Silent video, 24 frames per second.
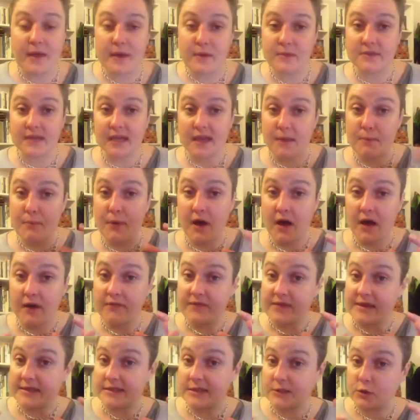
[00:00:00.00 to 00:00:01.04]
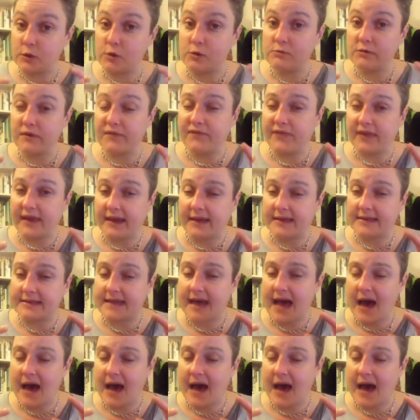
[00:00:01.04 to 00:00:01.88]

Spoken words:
it was like a perfect storm of things that